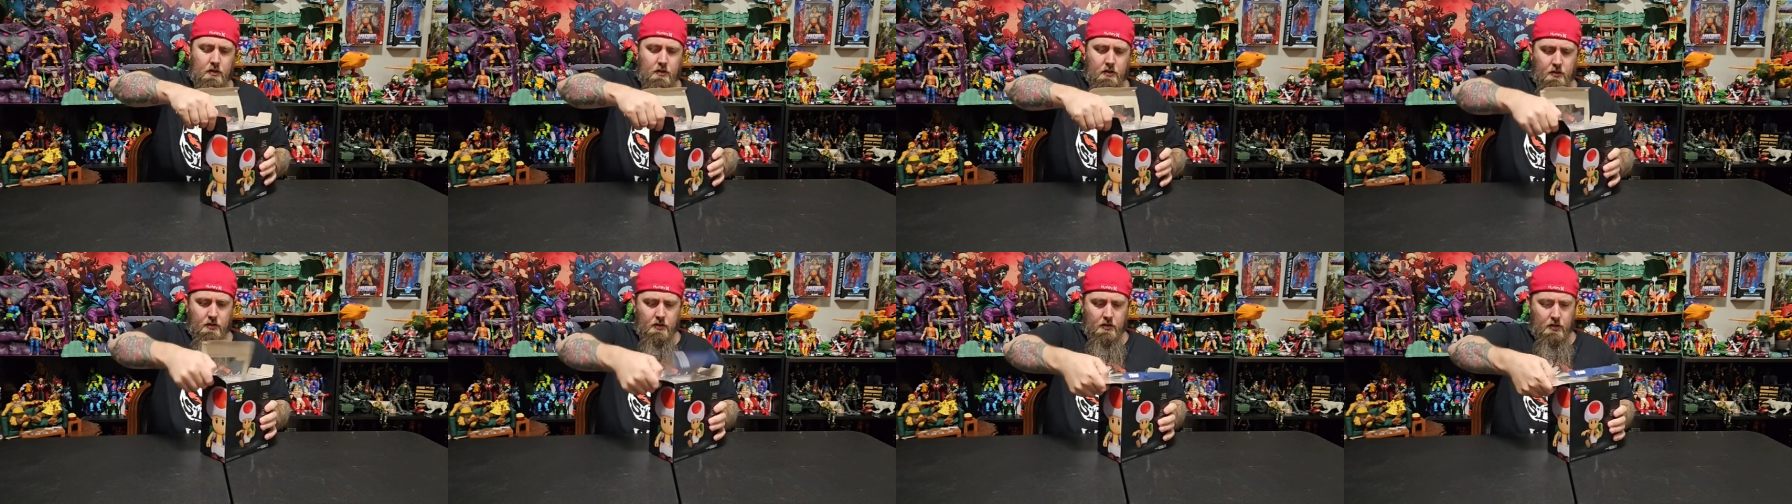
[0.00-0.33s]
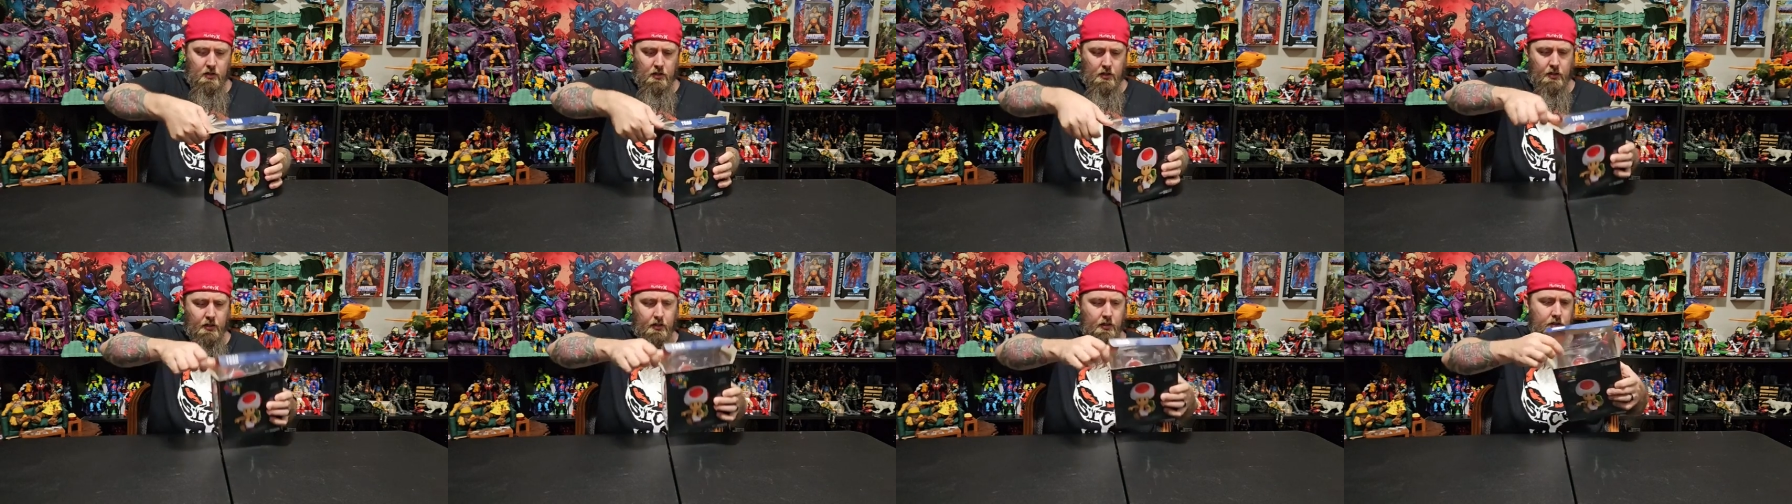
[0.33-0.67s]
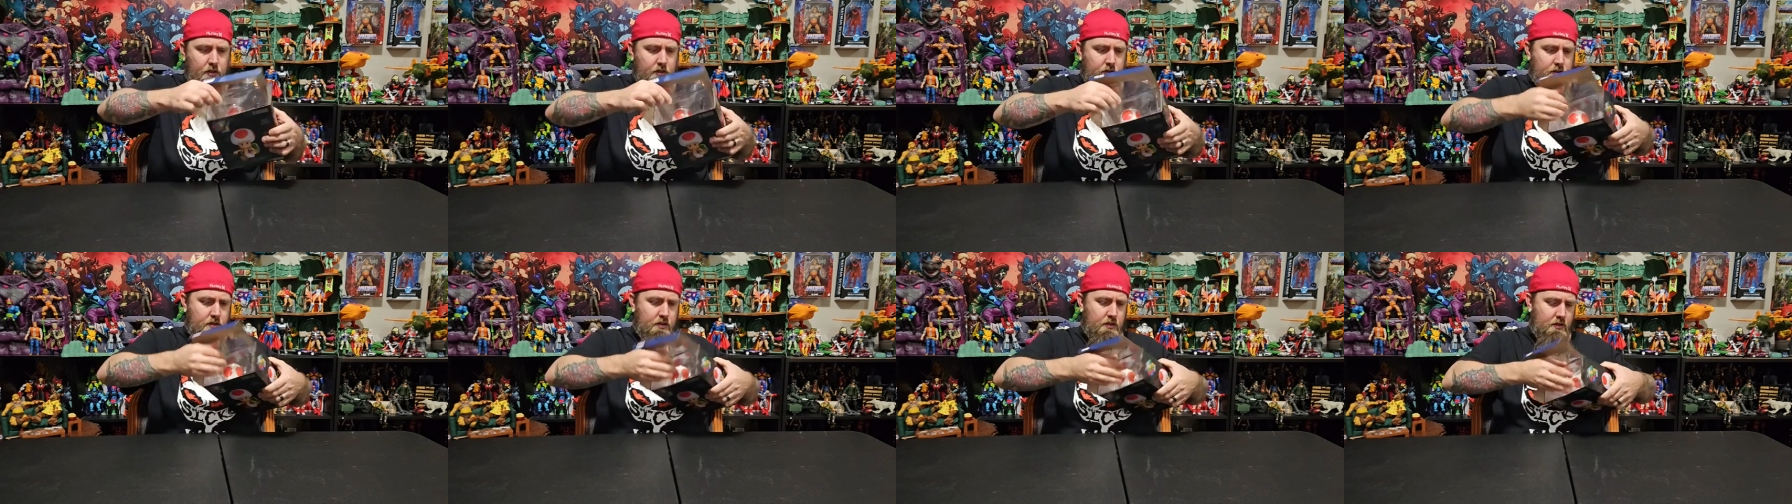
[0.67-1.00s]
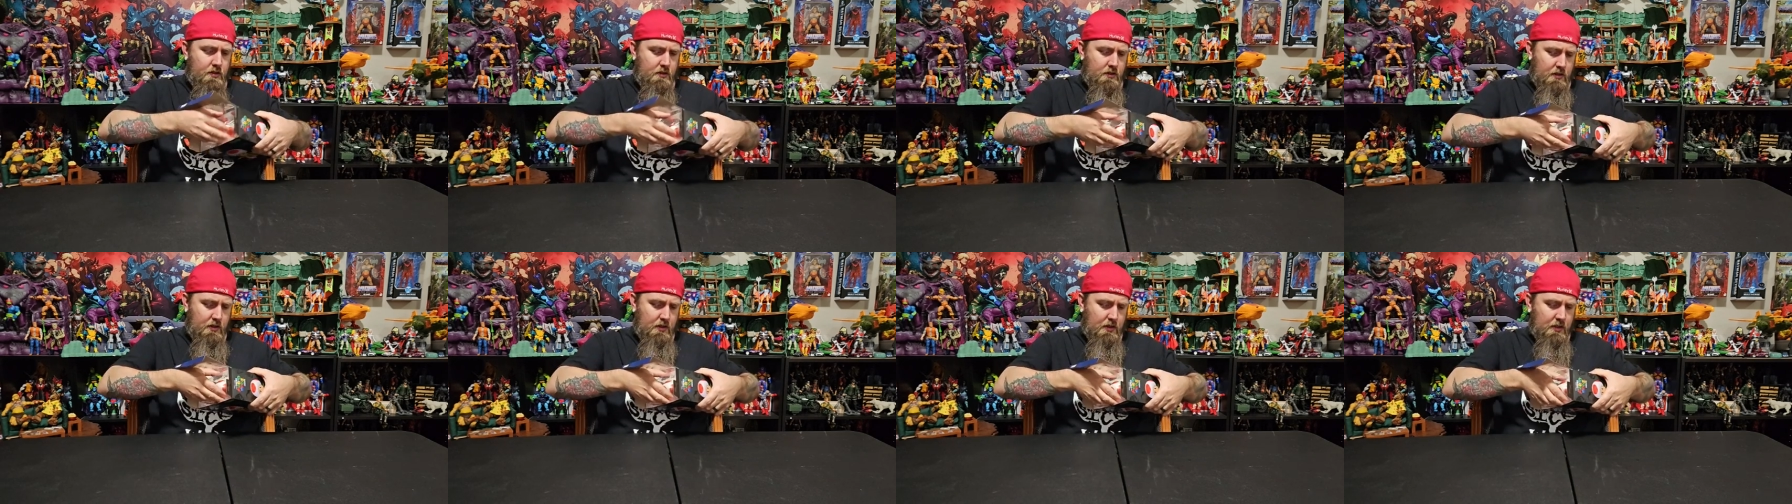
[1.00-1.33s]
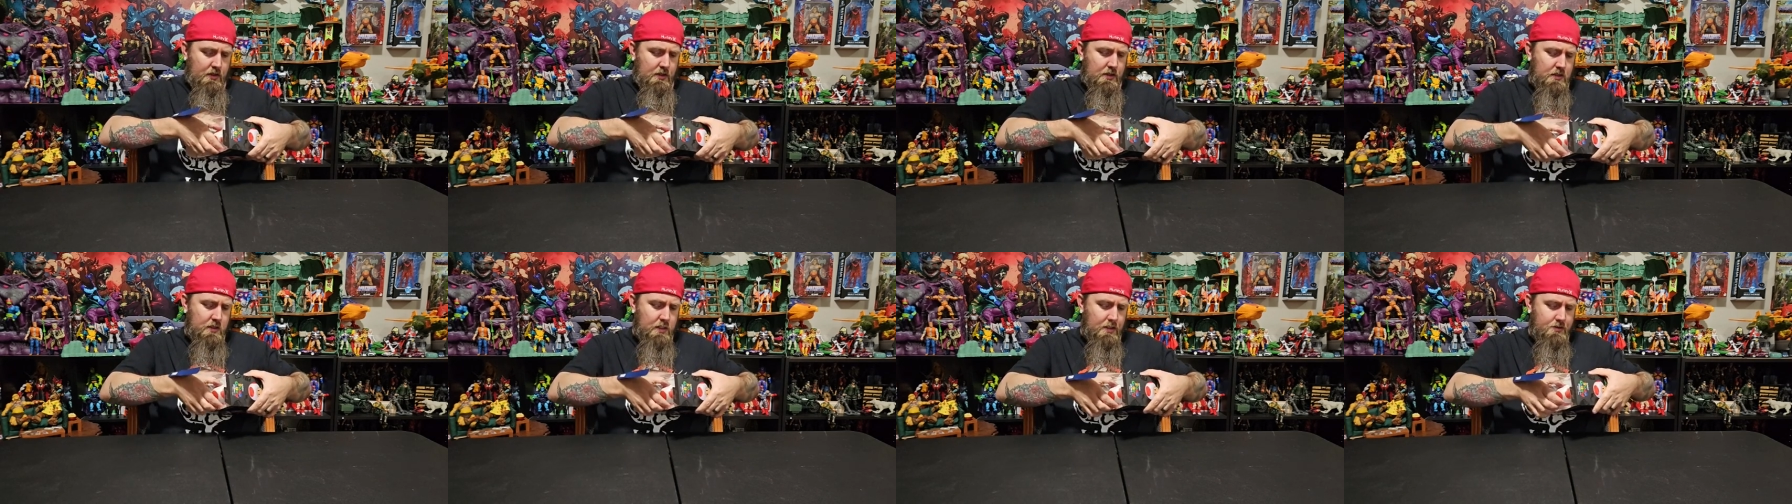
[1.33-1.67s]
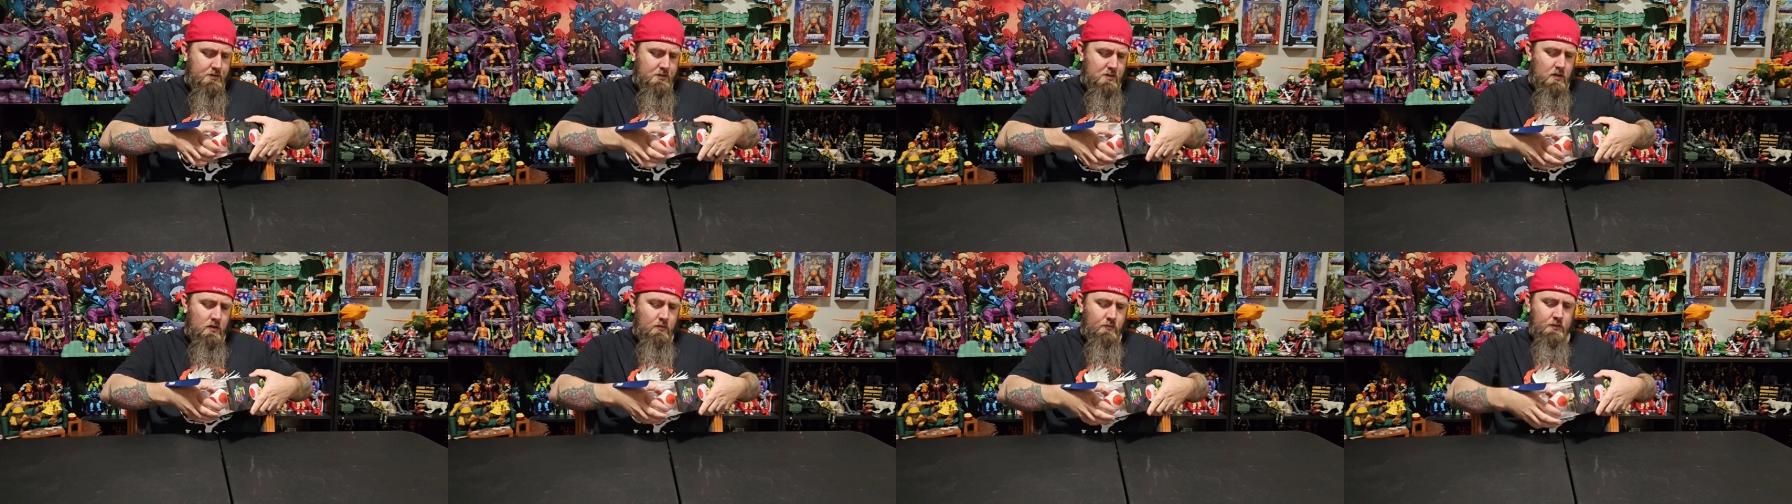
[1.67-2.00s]
Alright. He does
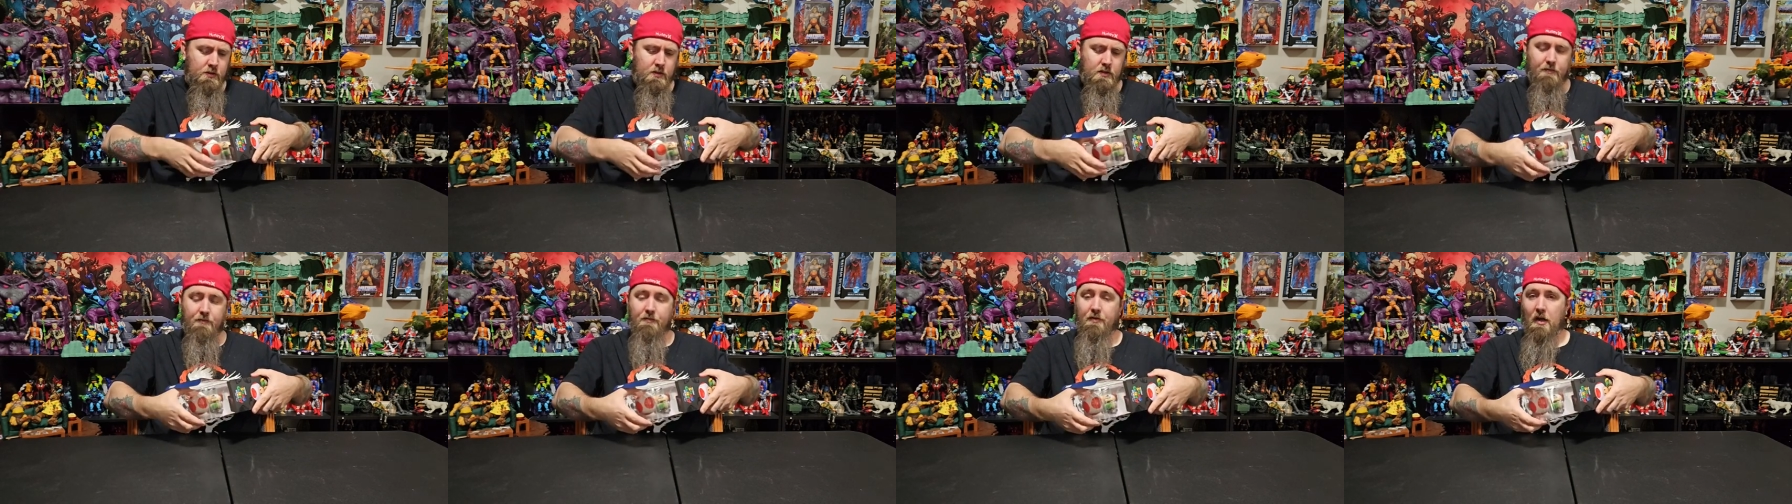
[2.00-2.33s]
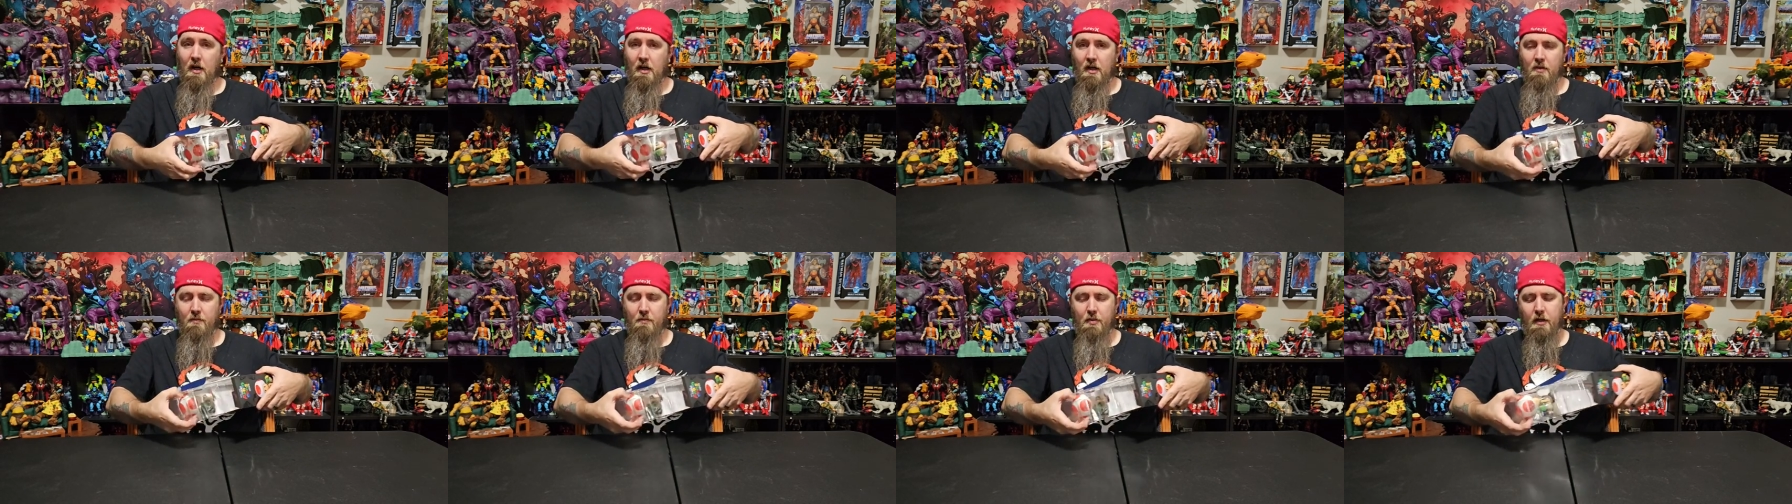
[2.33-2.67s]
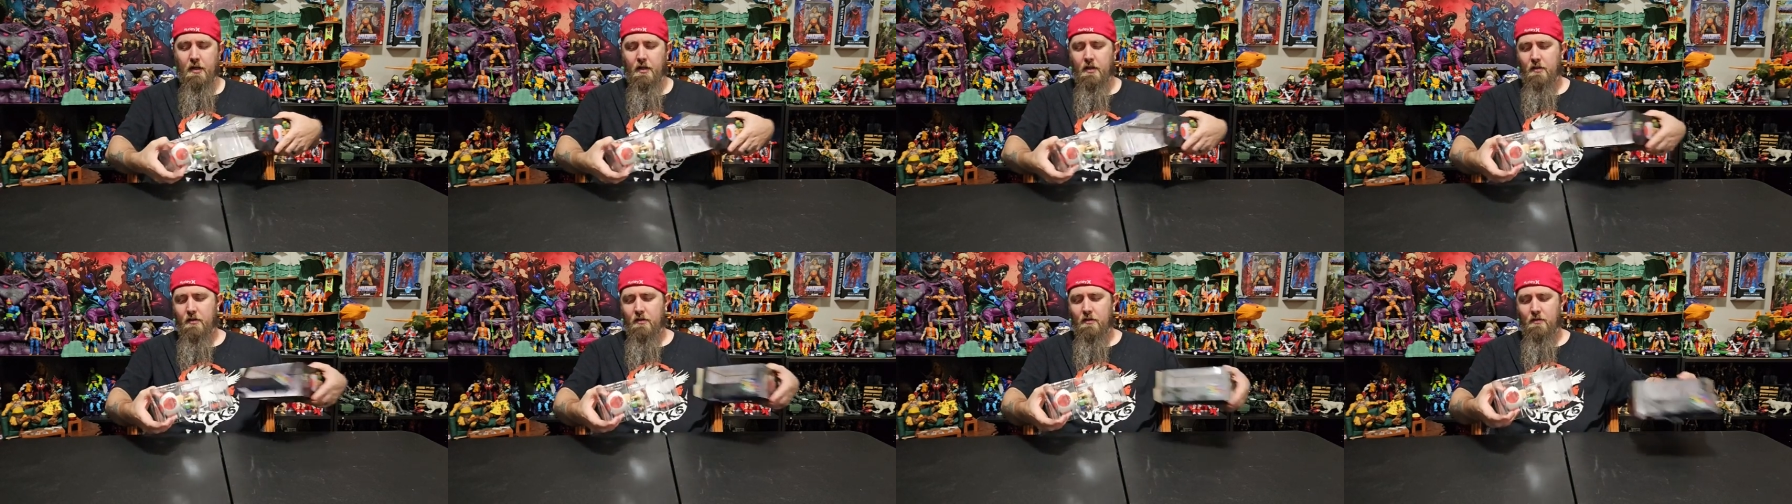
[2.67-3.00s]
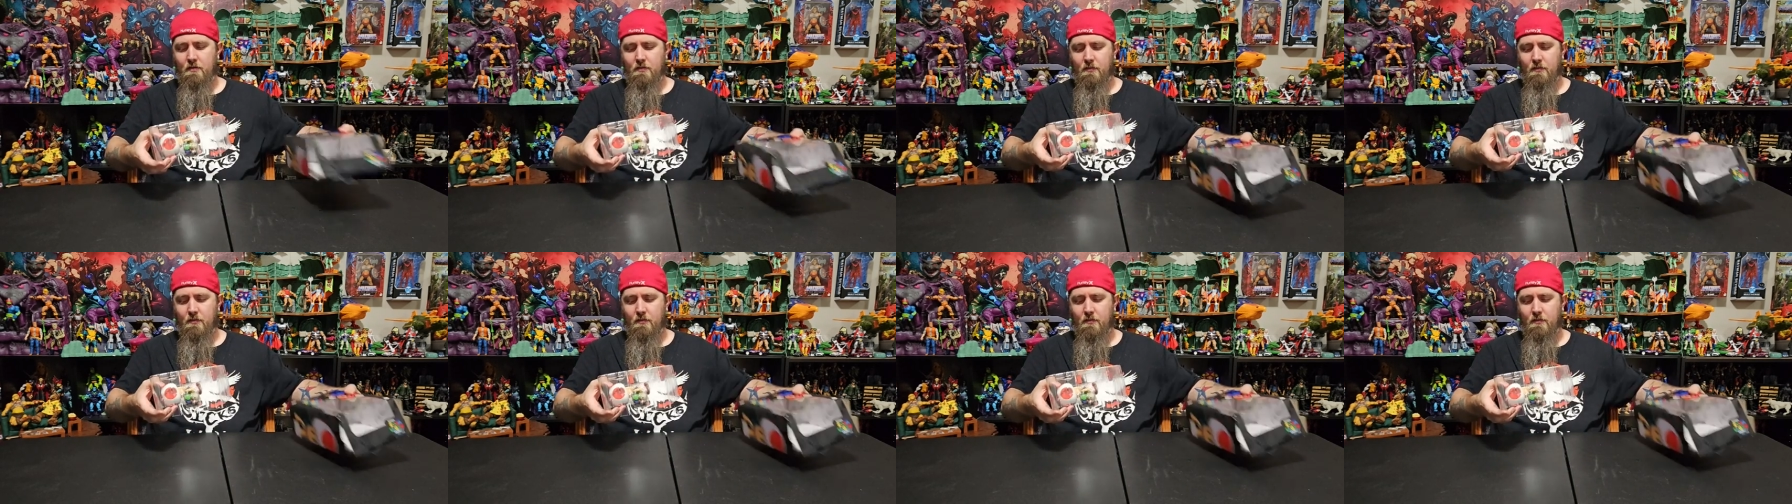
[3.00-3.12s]
come with the frying pan,